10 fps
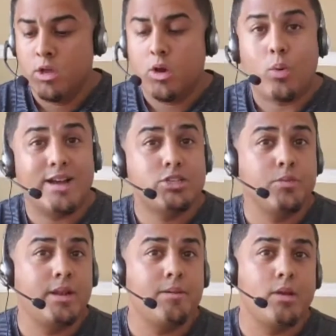why so
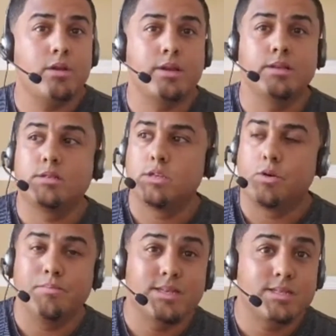many Americans,
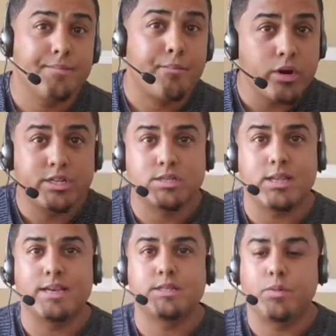missed their mortgages
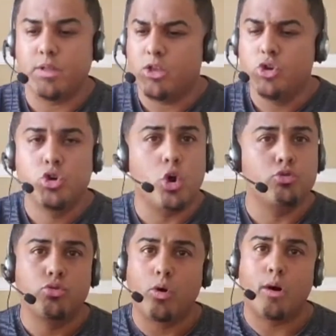last month, and you go
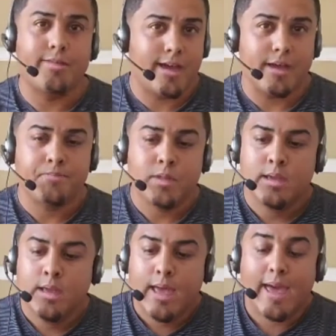through all that.
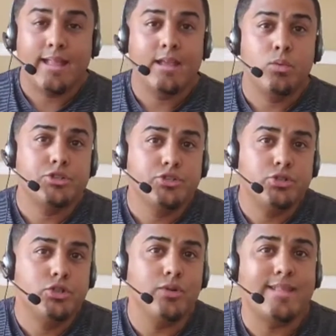And then what you
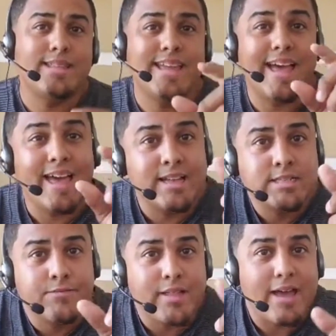do at the end
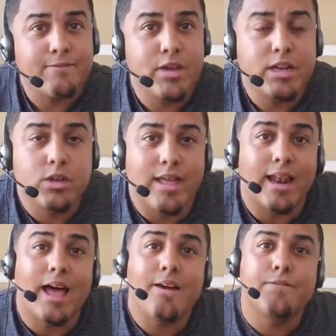of that video, that
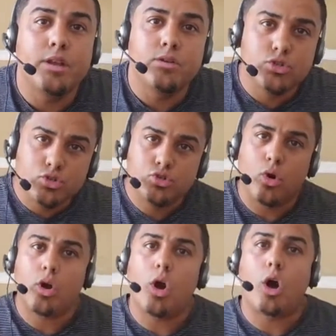live video, is you do
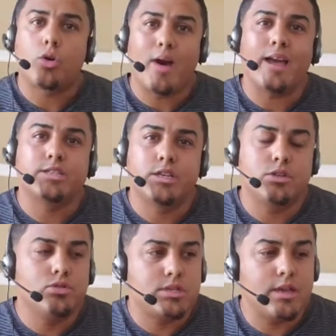a call to action and
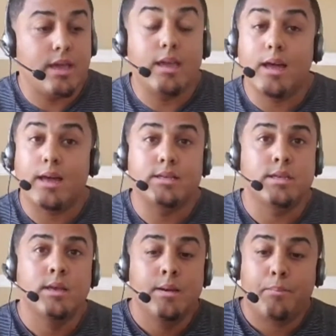you say, hey guys,
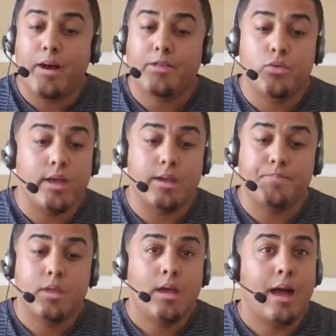by the way,
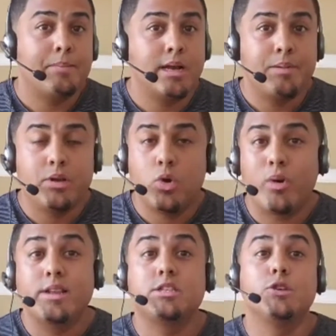I'm going to be
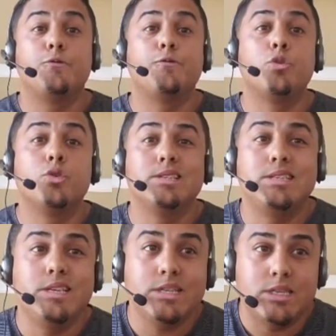going into full
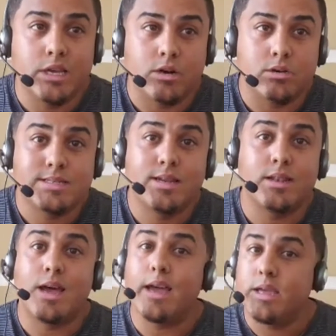detail
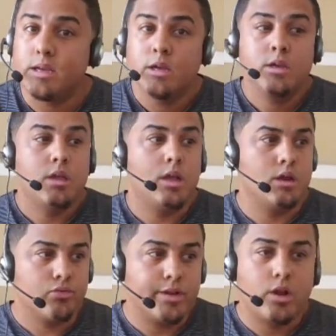tonight
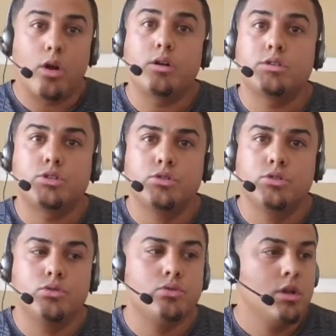in regards to